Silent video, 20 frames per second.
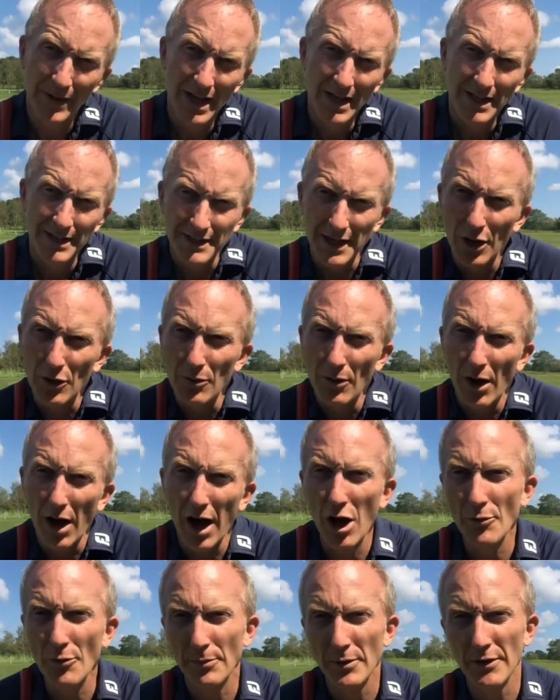So I
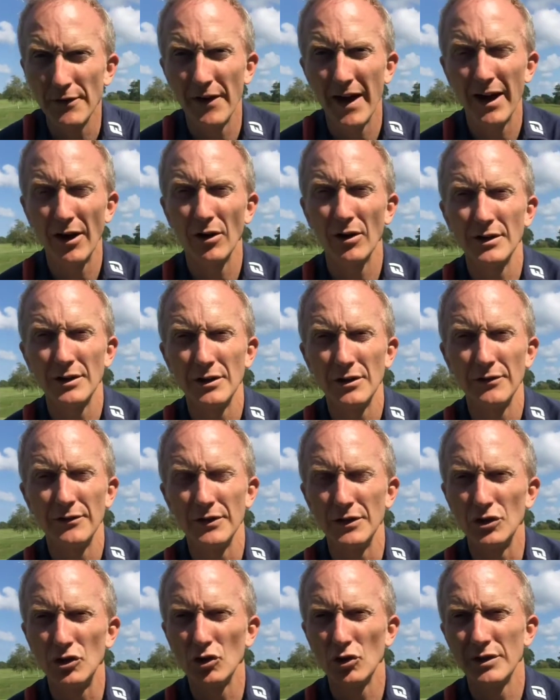hope you've
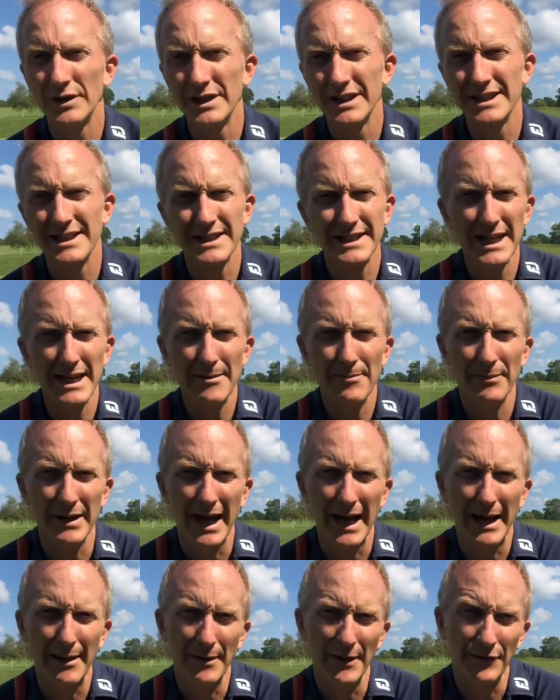enjoyed this tip.
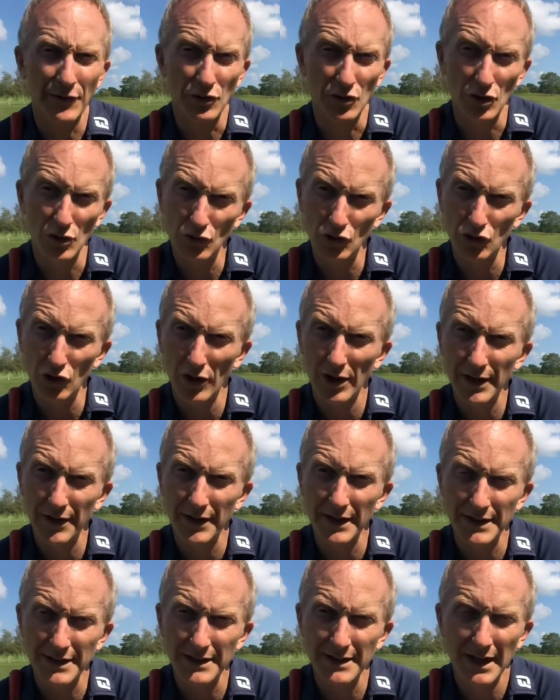If you do try
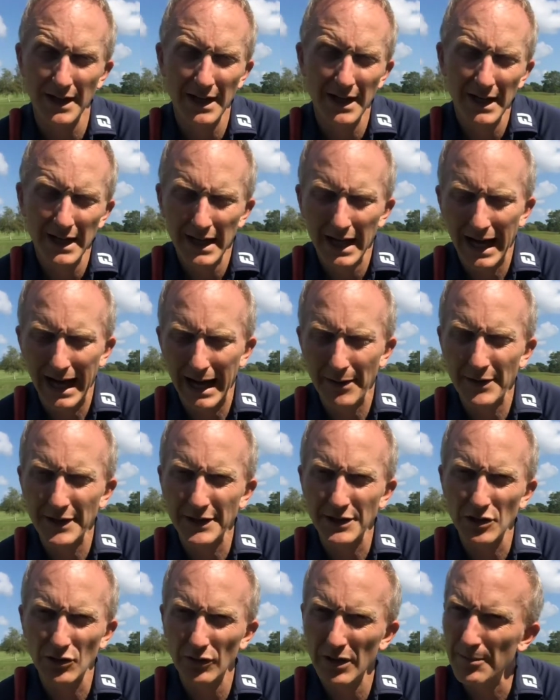this
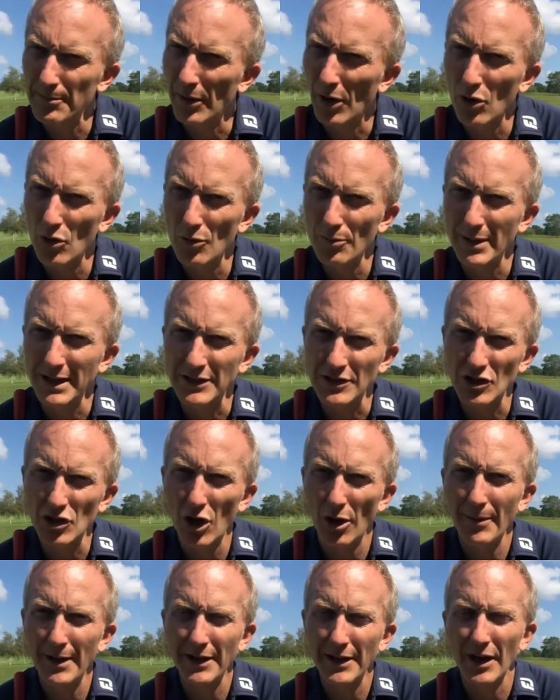grip, by all means
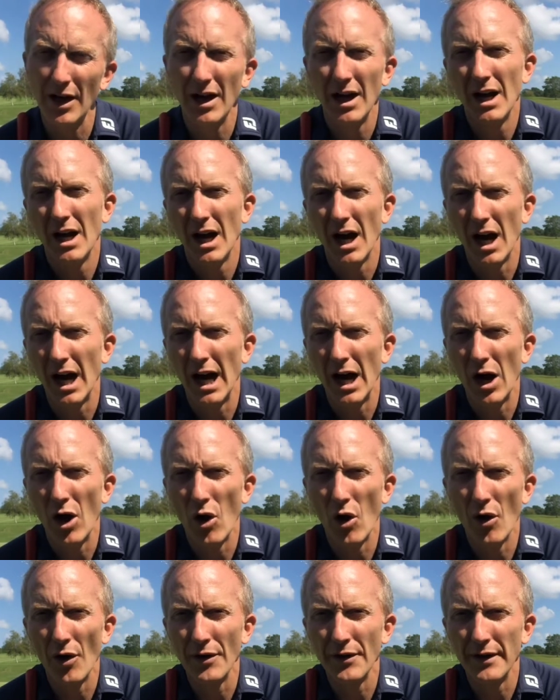comment
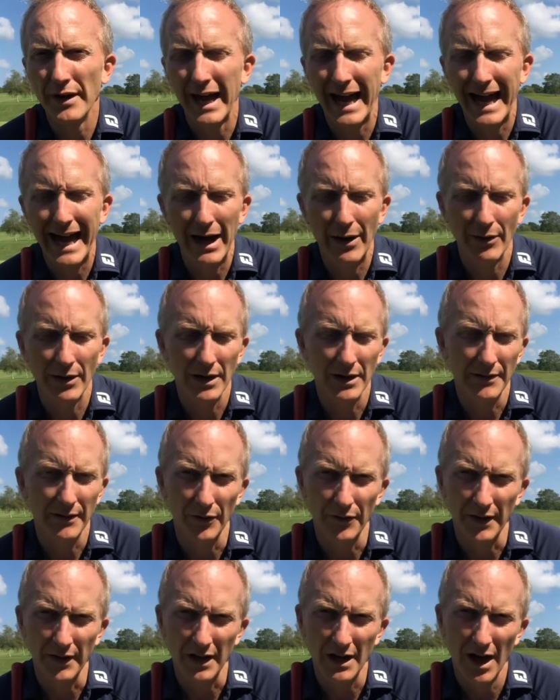on
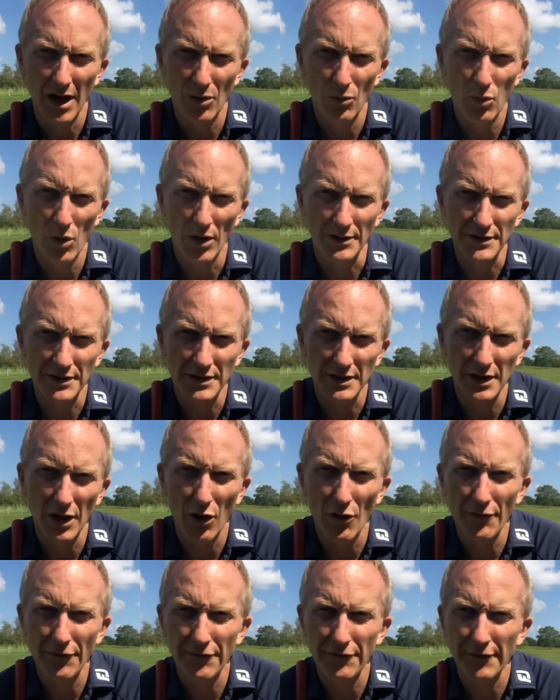the Carl Watts
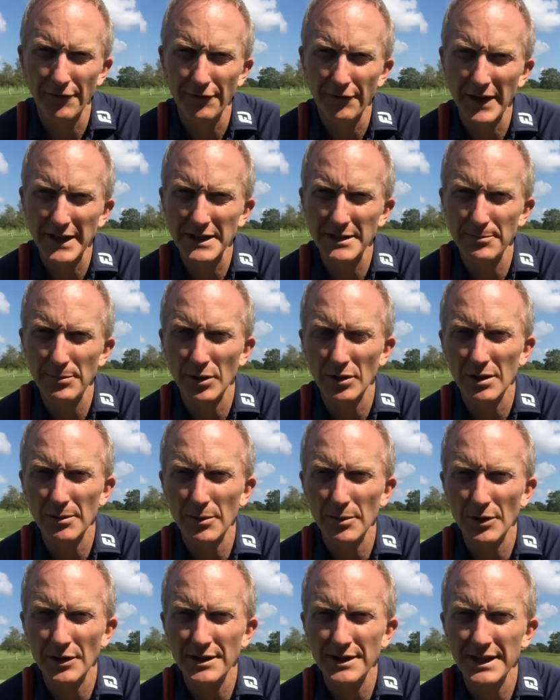Golf Facebook
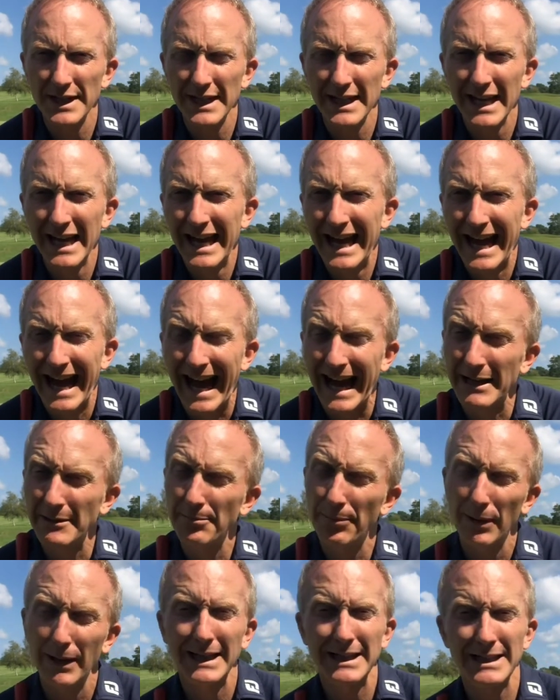community, and
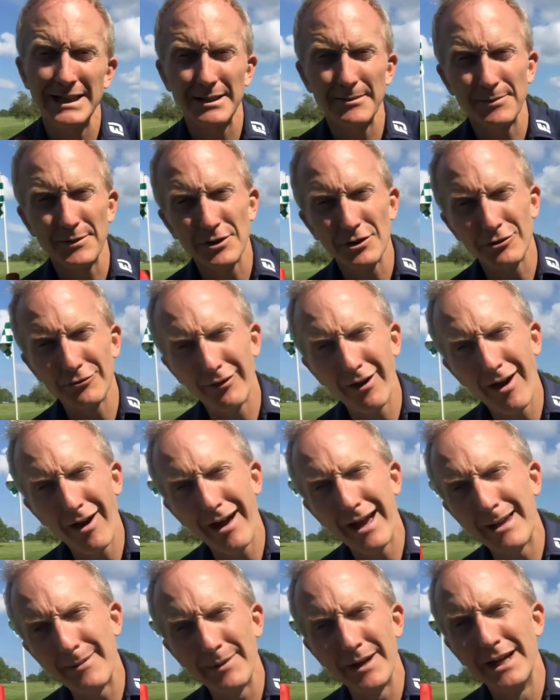please
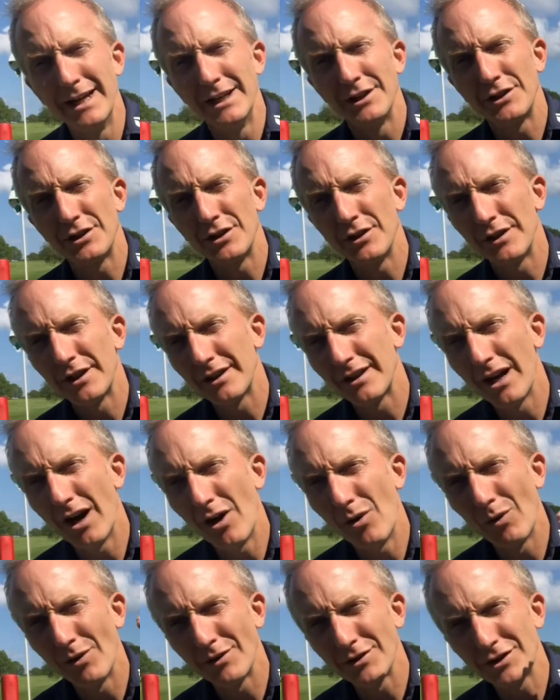subscribe to the Carl
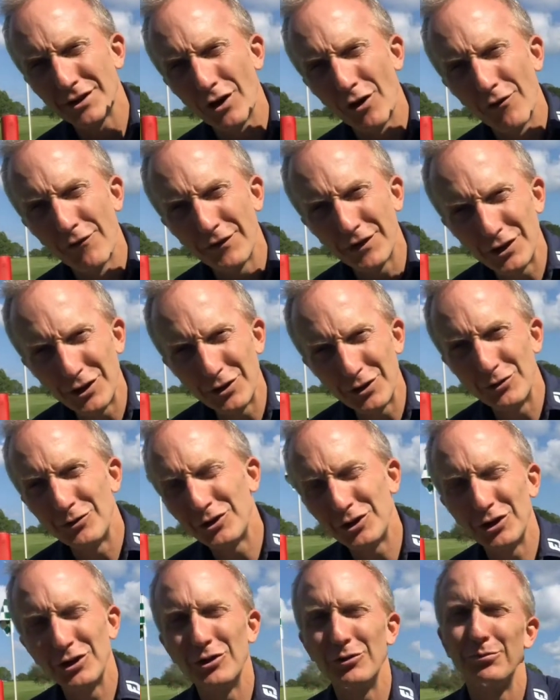Watts Golf
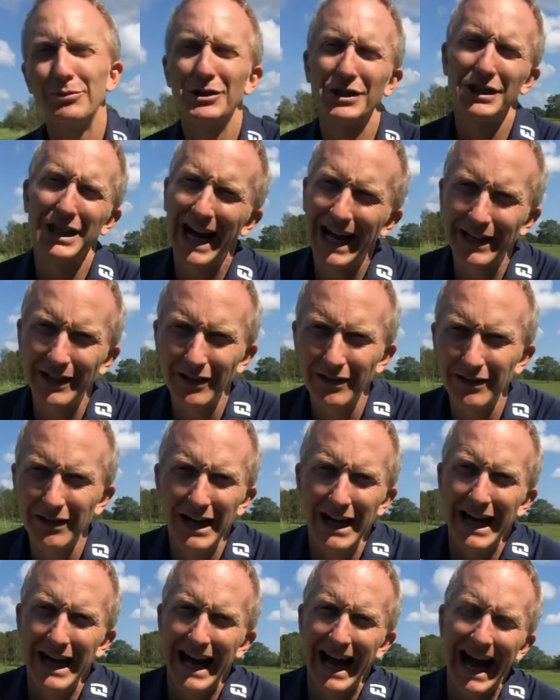YouTube channel,
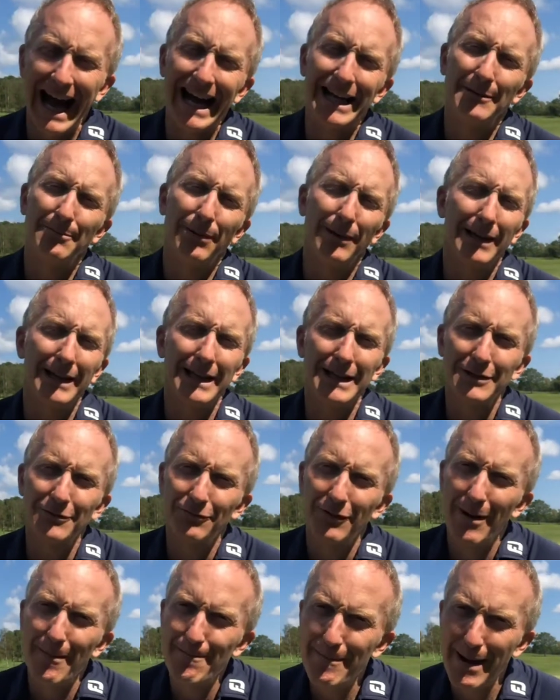and please
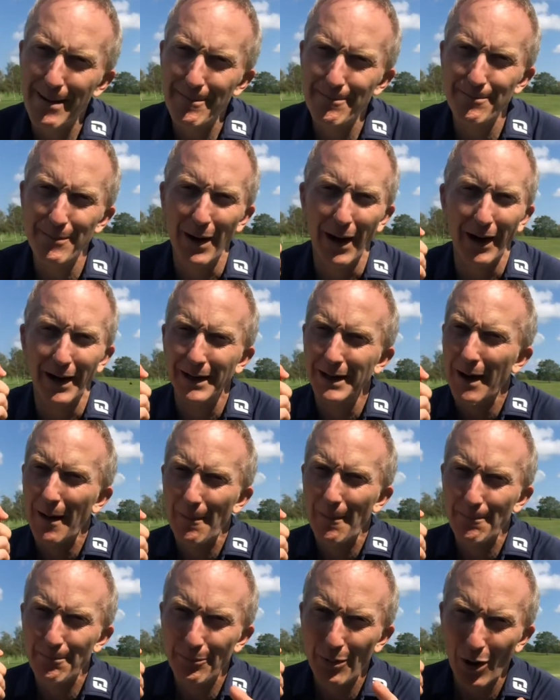remember,
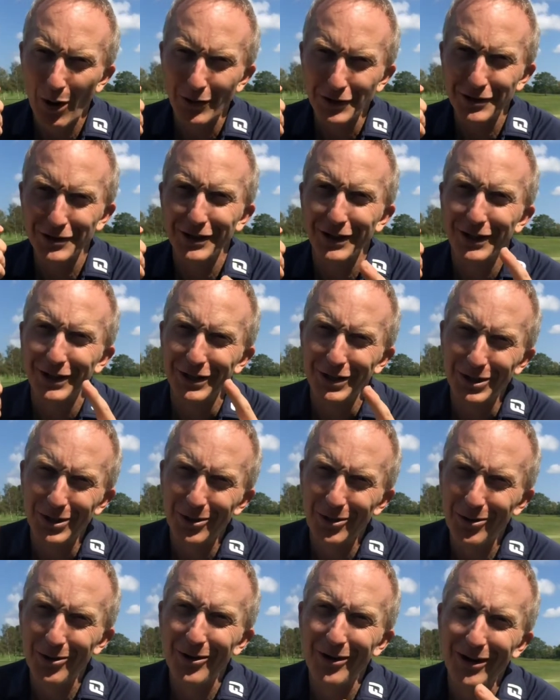boss
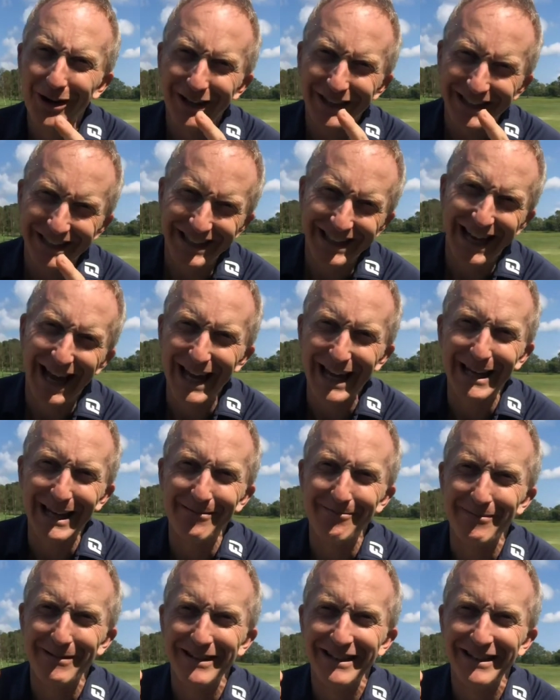your game.